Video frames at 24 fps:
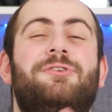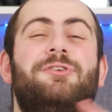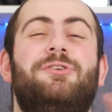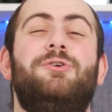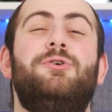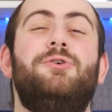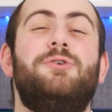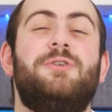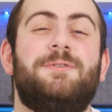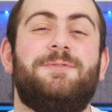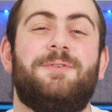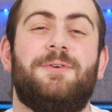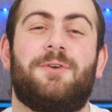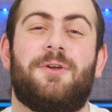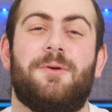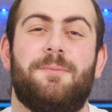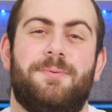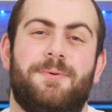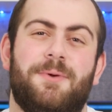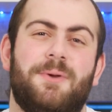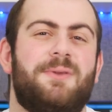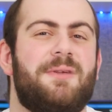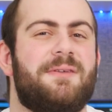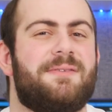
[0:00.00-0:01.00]
useful
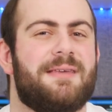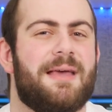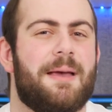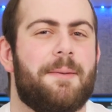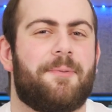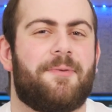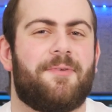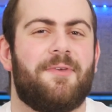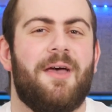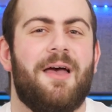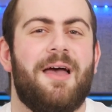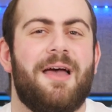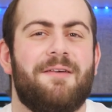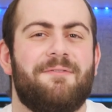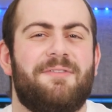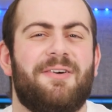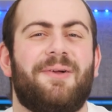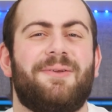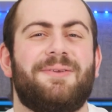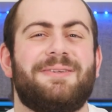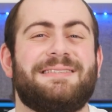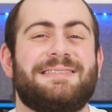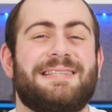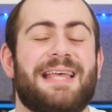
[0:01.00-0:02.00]
computer tips
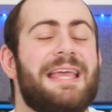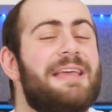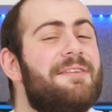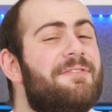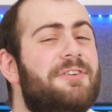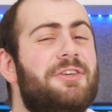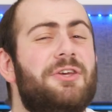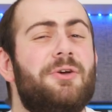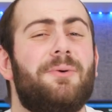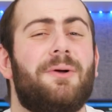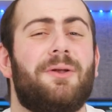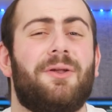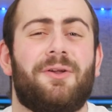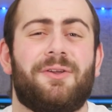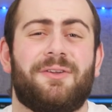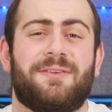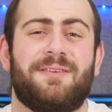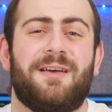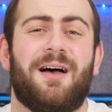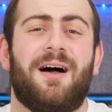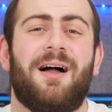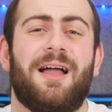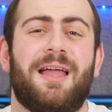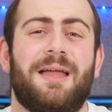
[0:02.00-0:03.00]
that'll save you a lot of
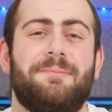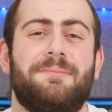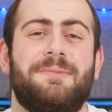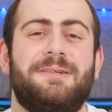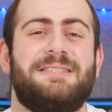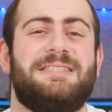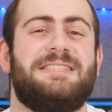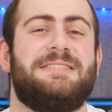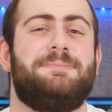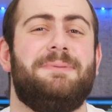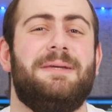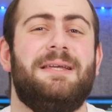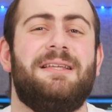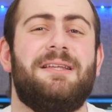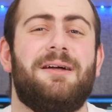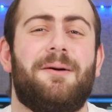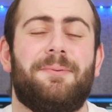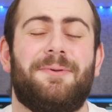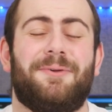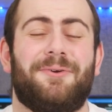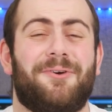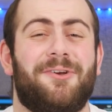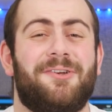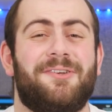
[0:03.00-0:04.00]
time and speed
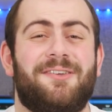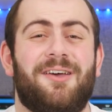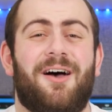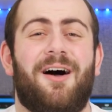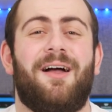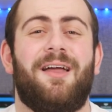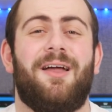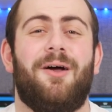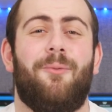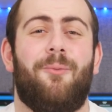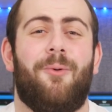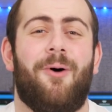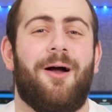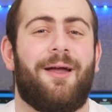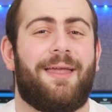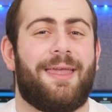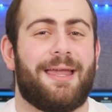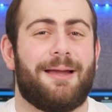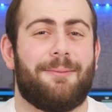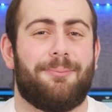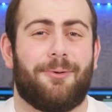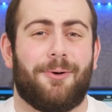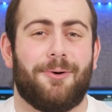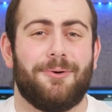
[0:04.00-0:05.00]
up your entire
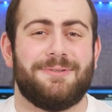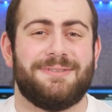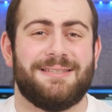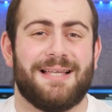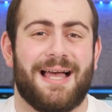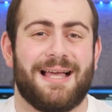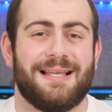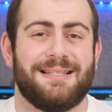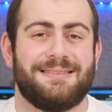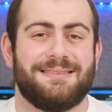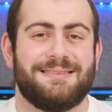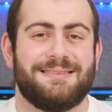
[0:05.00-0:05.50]
working process.